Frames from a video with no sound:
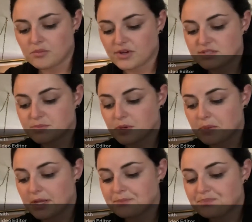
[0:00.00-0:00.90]
breaths per
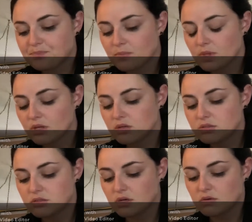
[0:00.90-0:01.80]
minute.
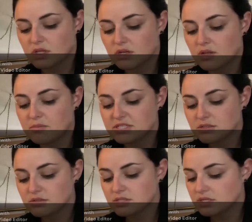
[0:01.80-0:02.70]
So then in the
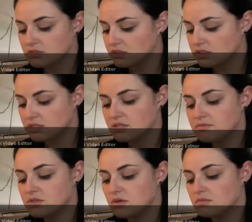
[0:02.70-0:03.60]
musculoskeletal
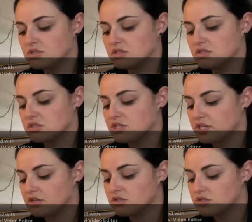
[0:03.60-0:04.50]
system, so I'm just gonna
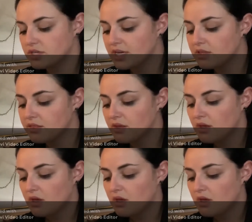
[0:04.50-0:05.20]
check your strength.